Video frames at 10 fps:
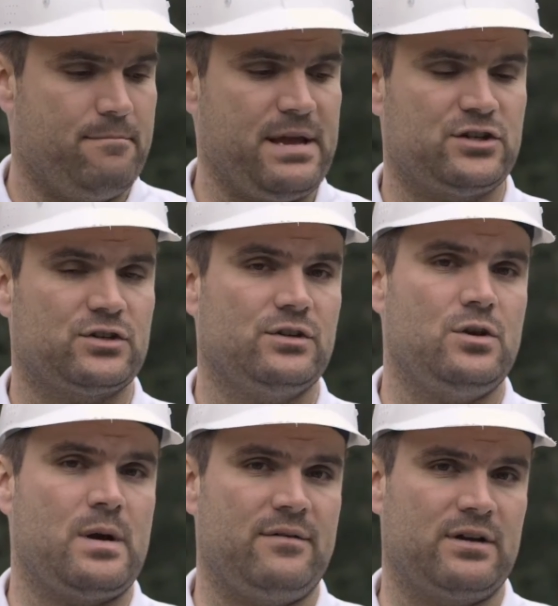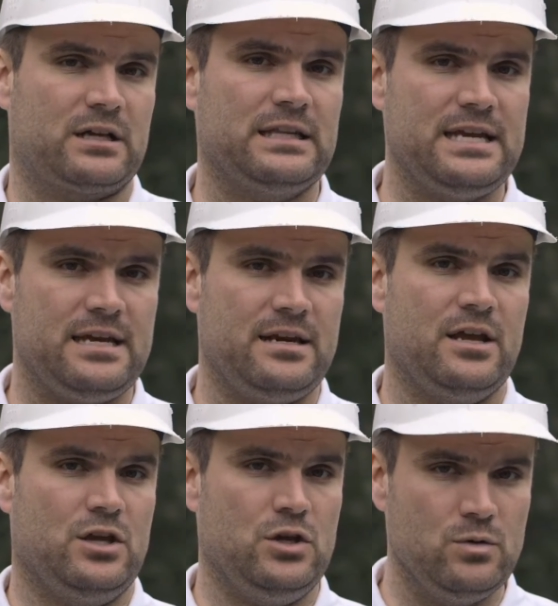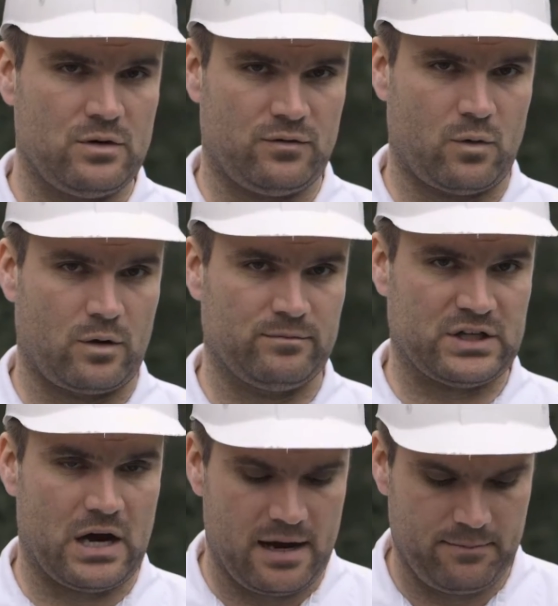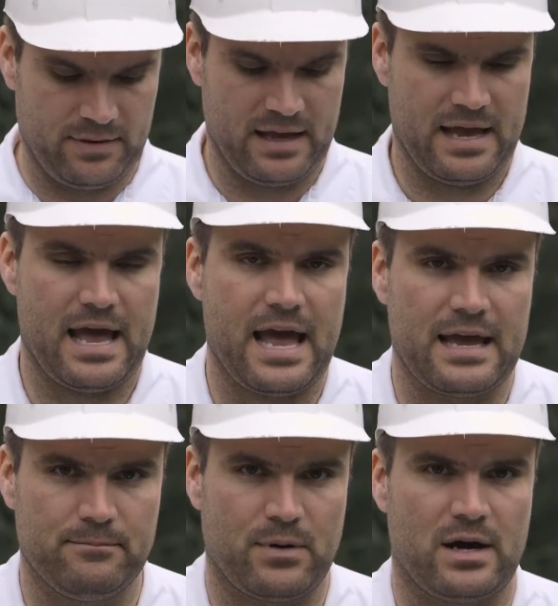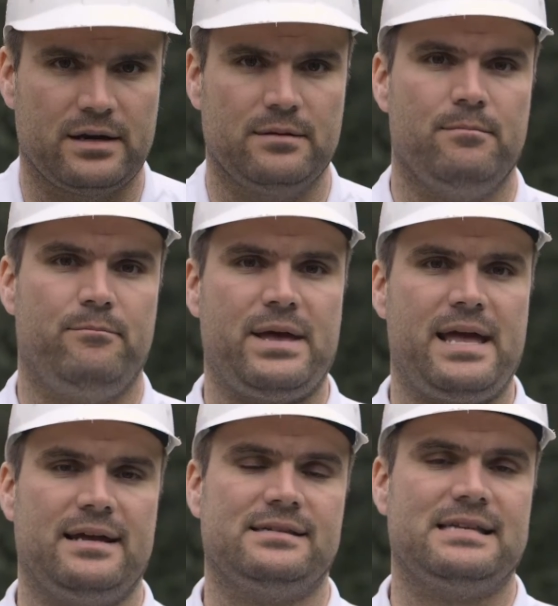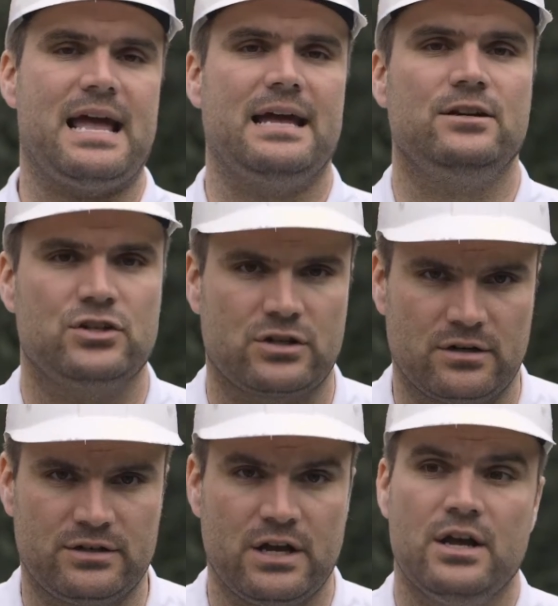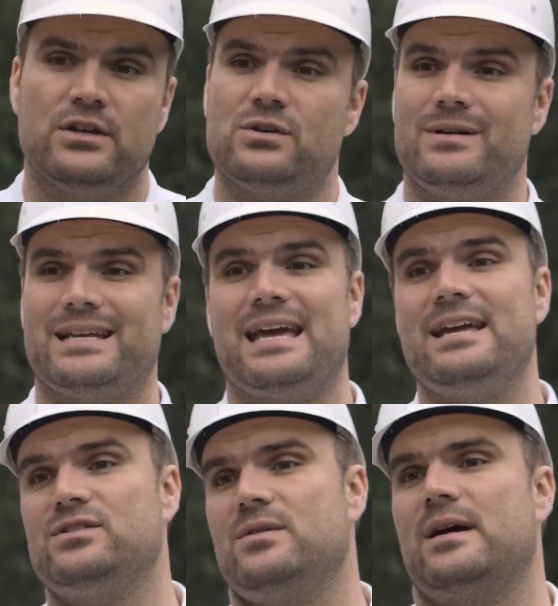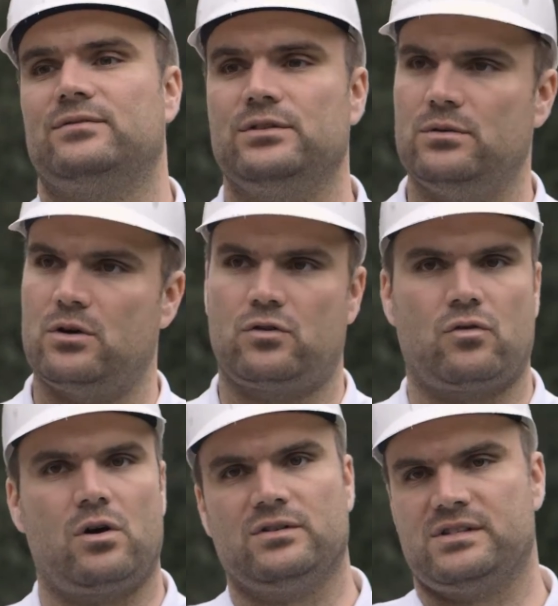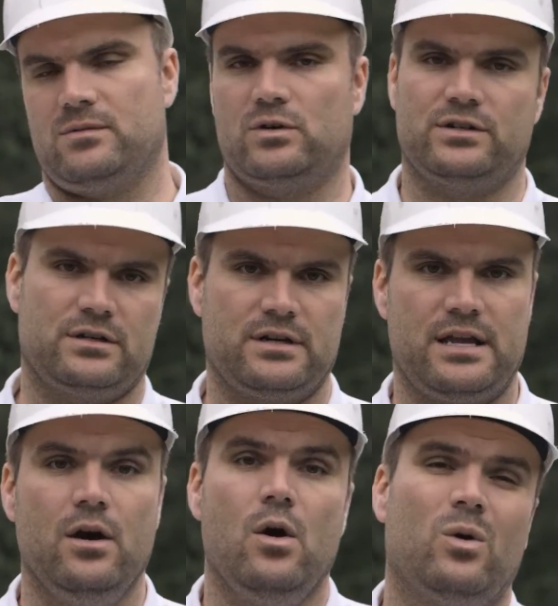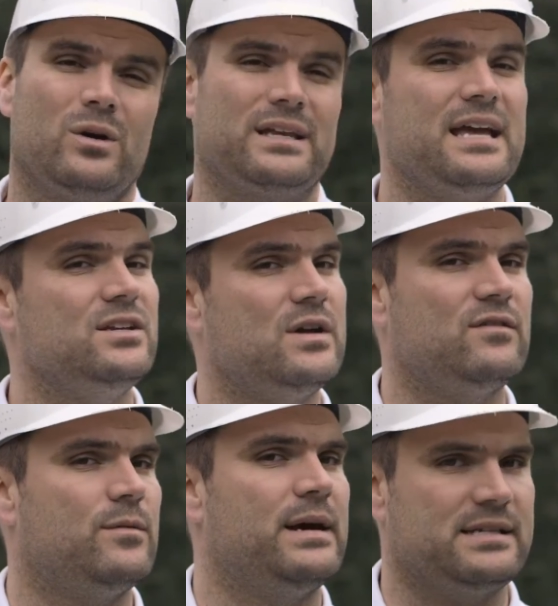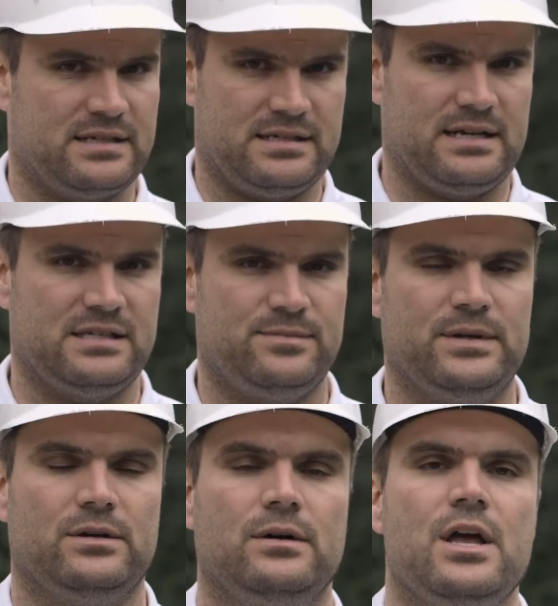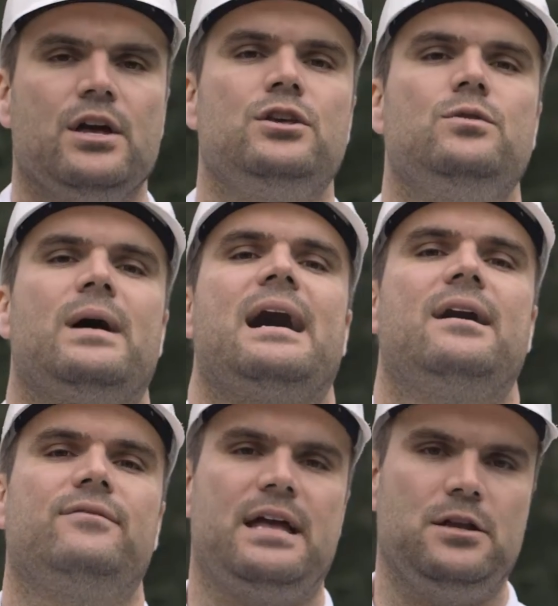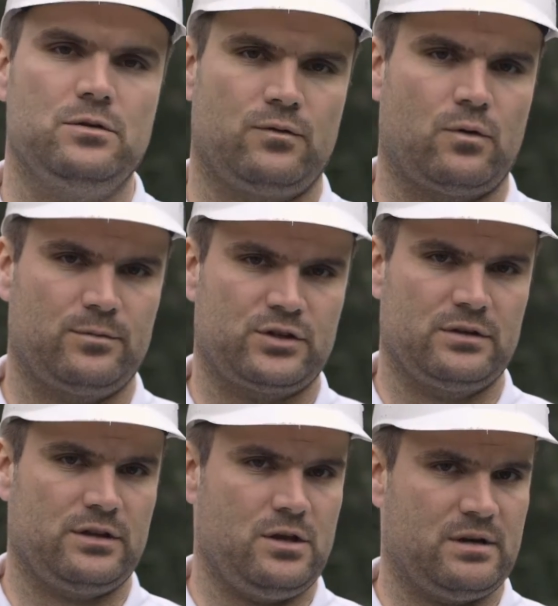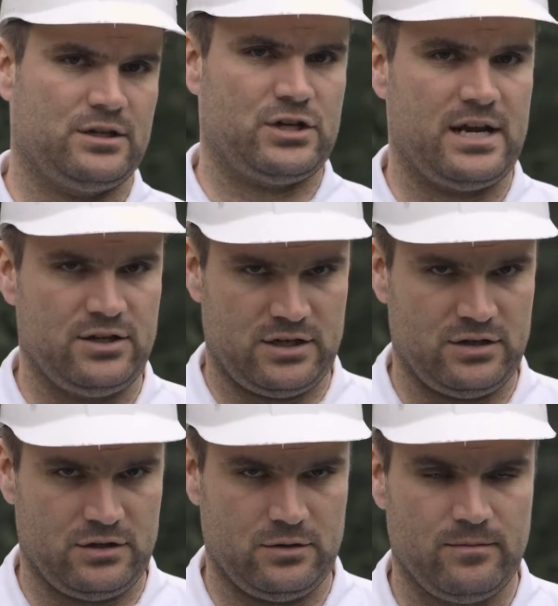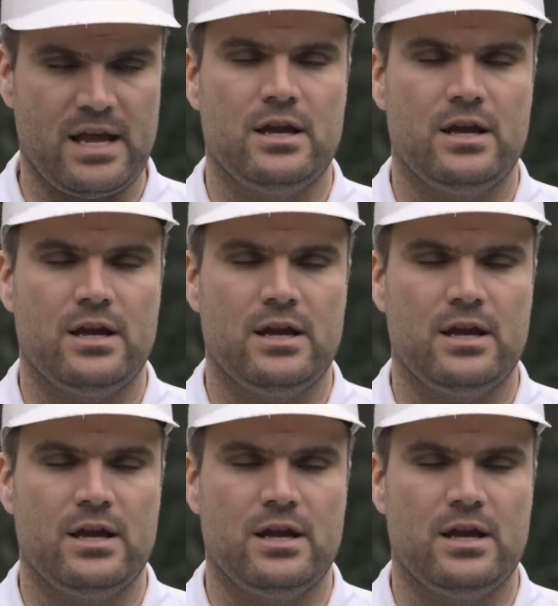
Make sure that you have a clean uniform top and bottom, pants and shirt. So in case you have to crawl somewhere dirty or in case you have a pesticide spill, you have a uniform shirt that you can change into.